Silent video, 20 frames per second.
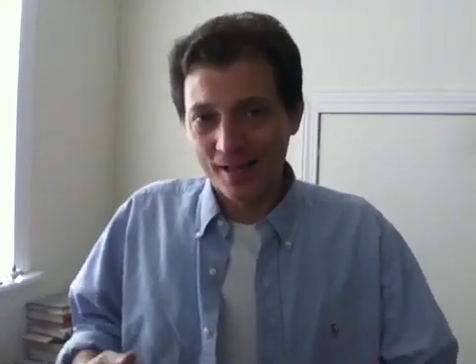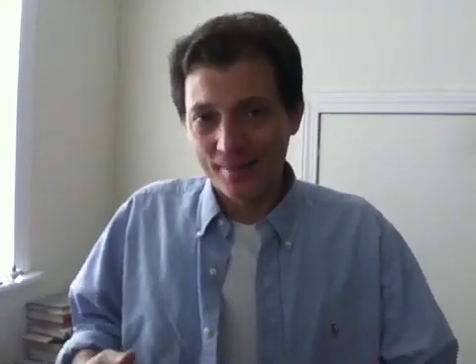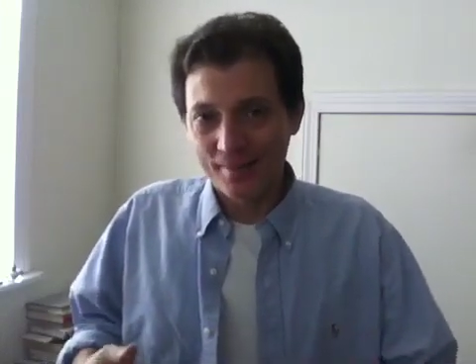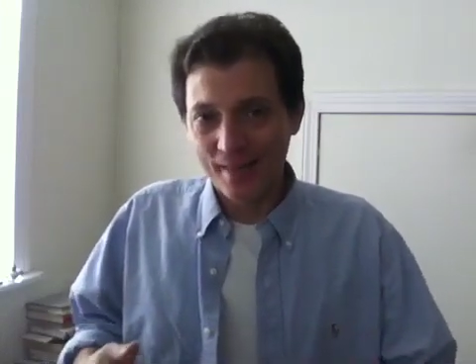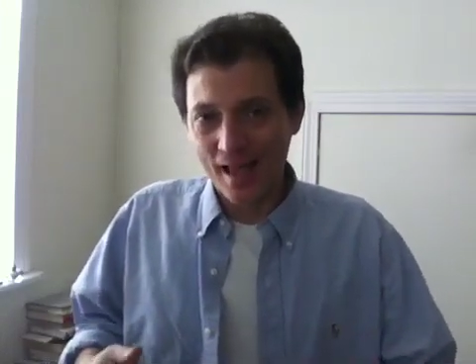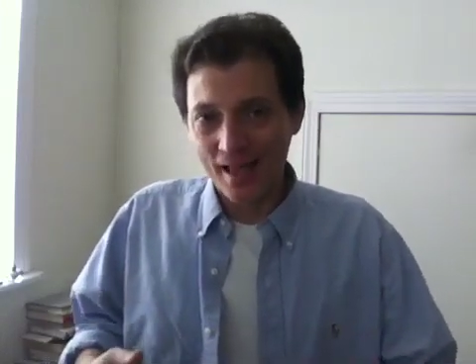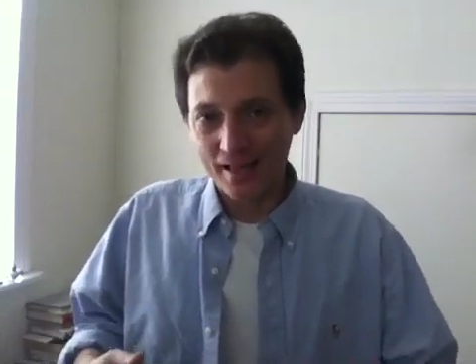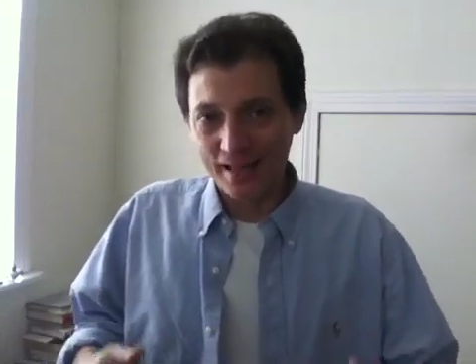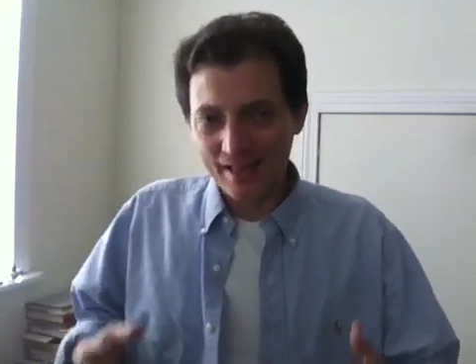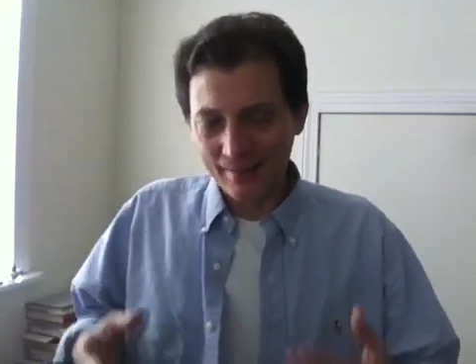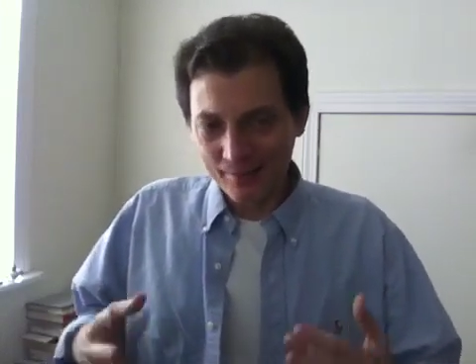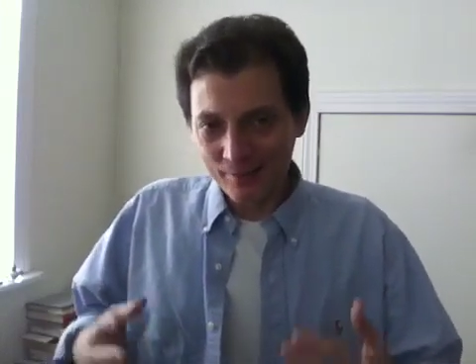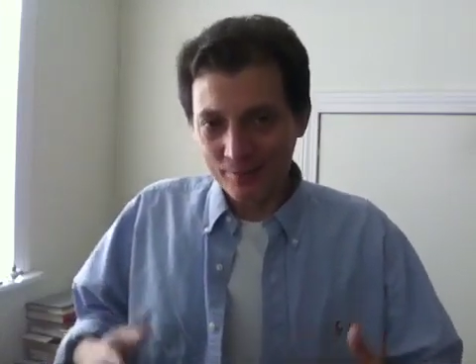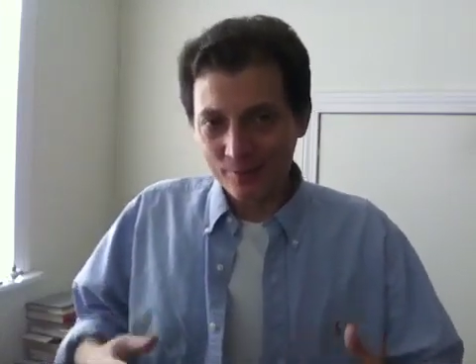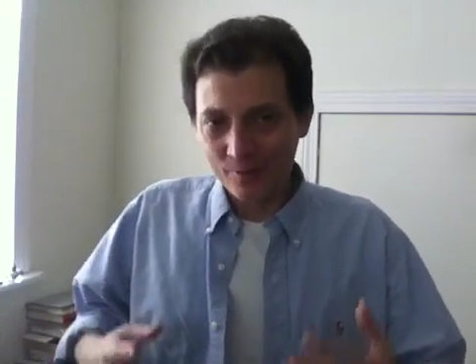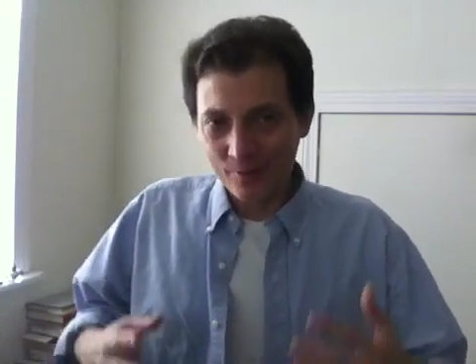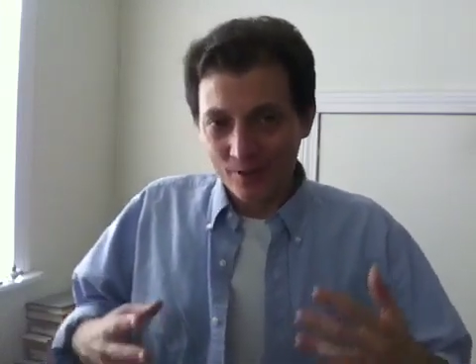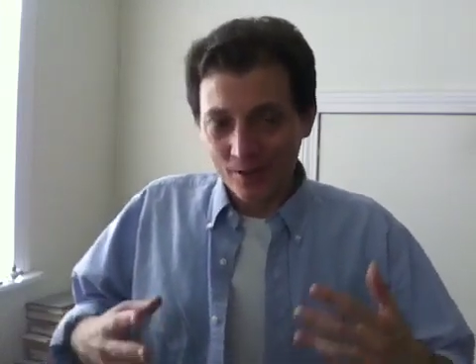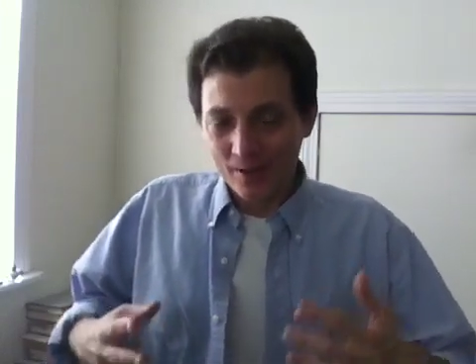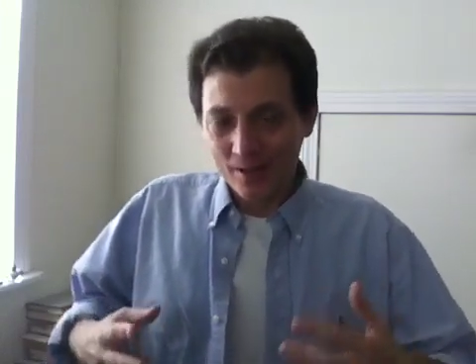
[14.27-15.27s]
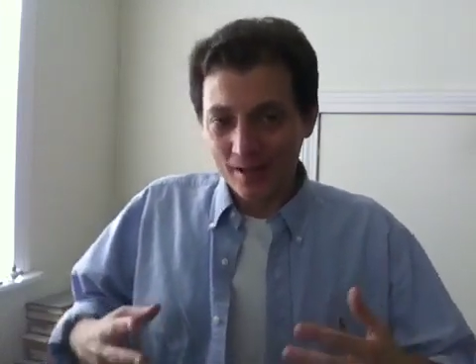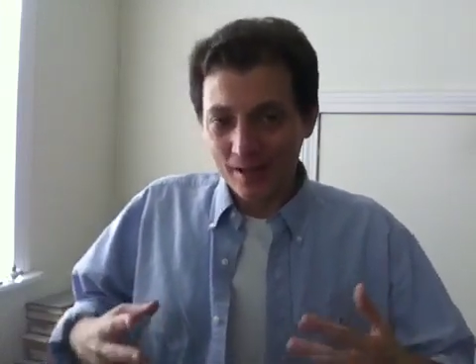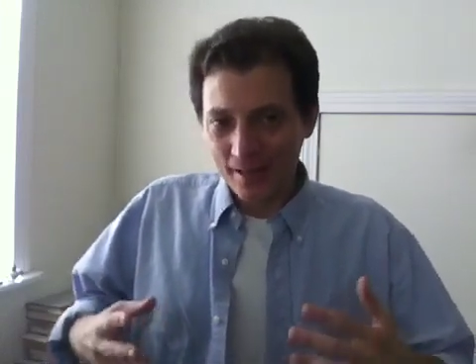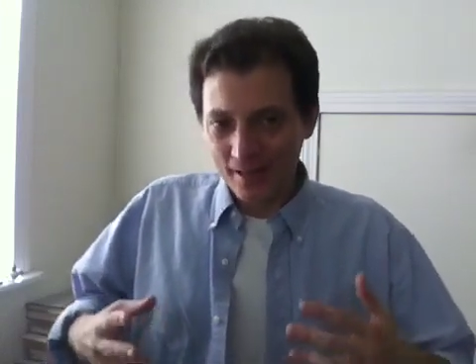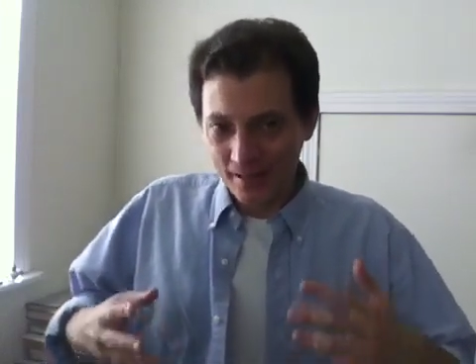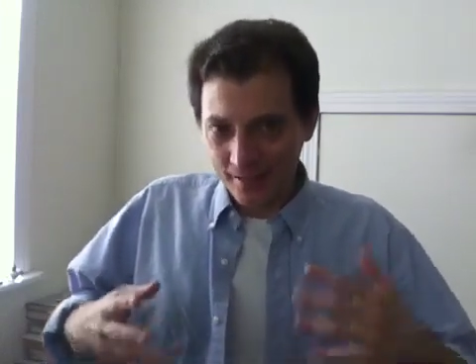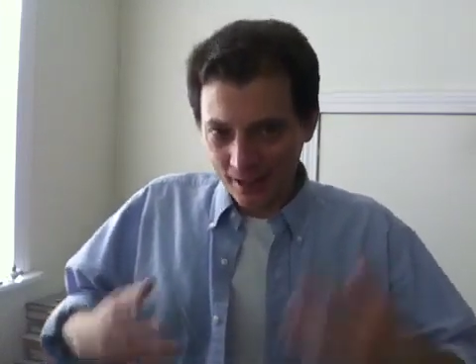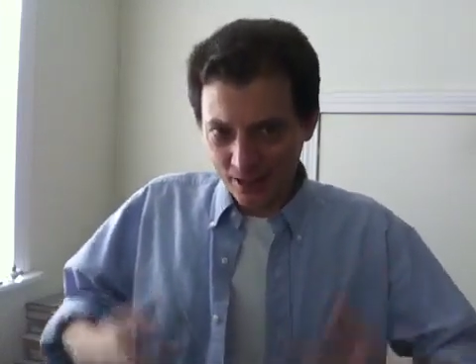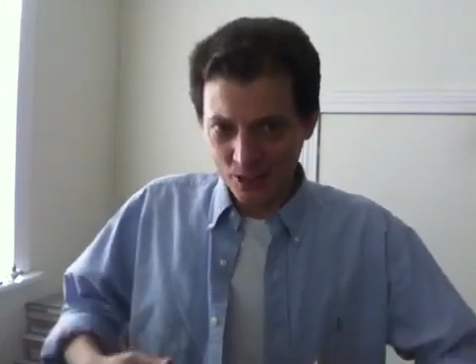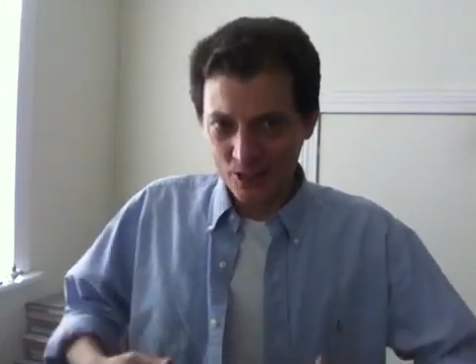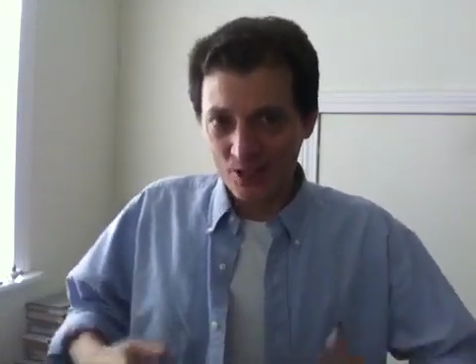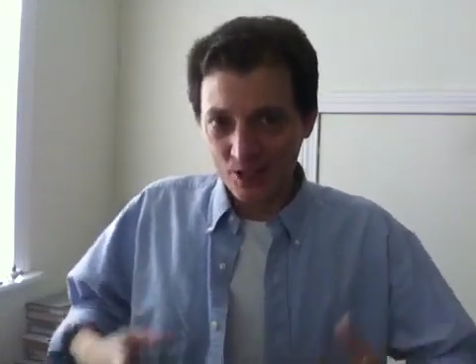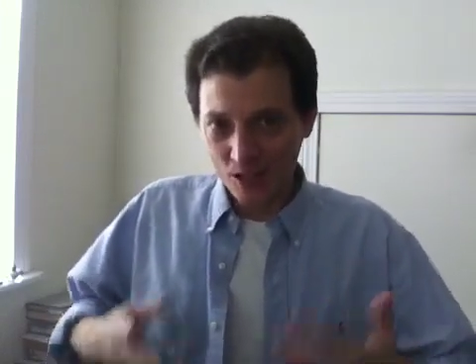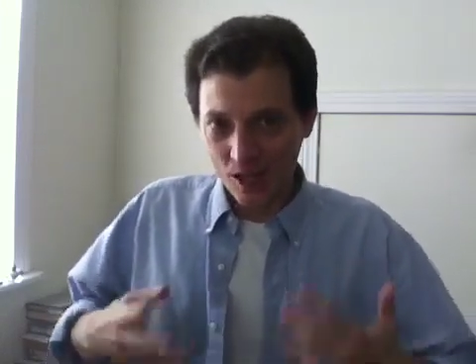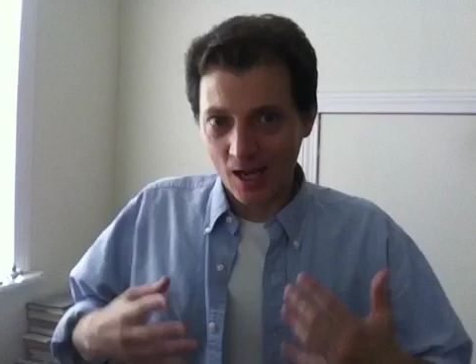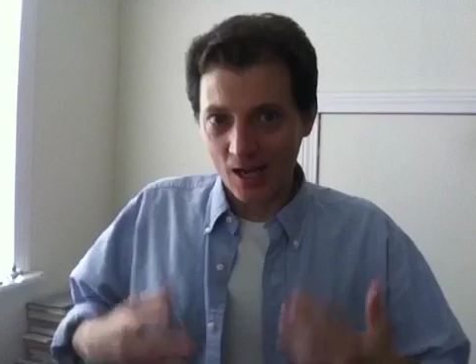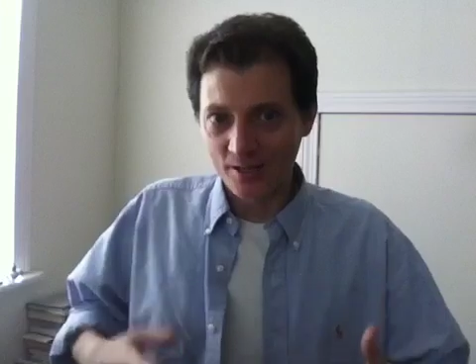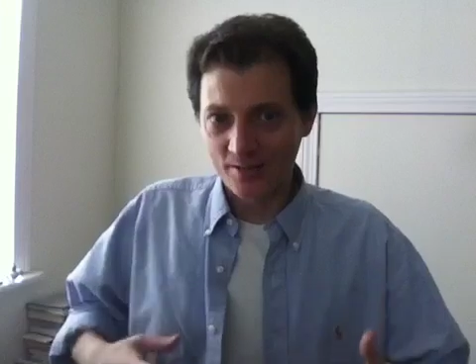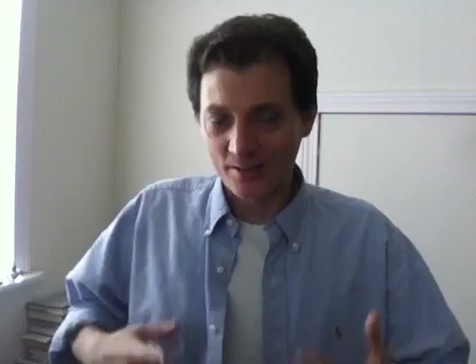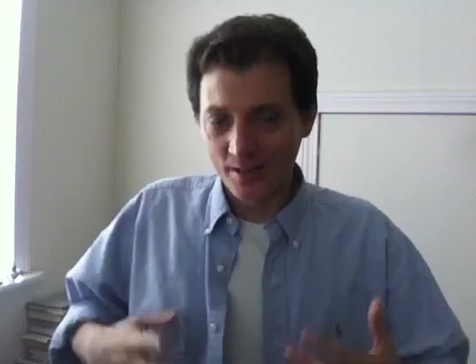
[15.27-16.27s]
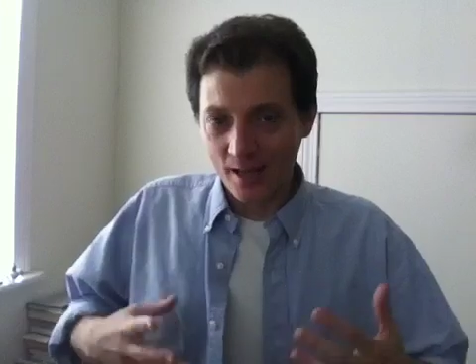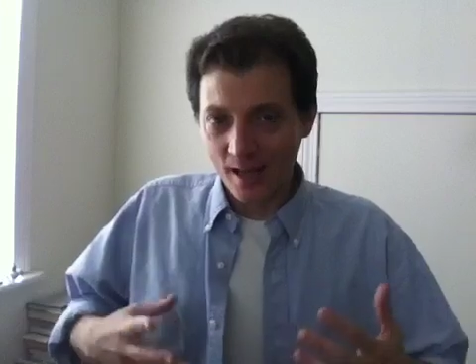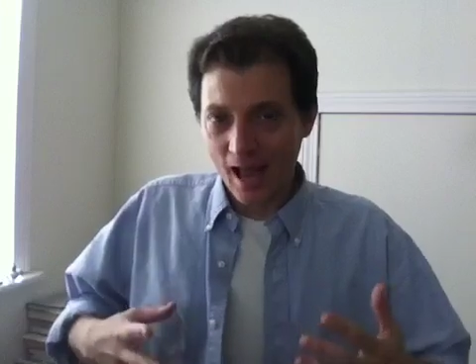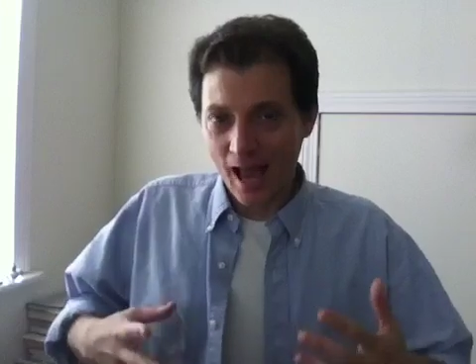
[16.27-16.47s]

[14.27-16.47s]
that even in addition to us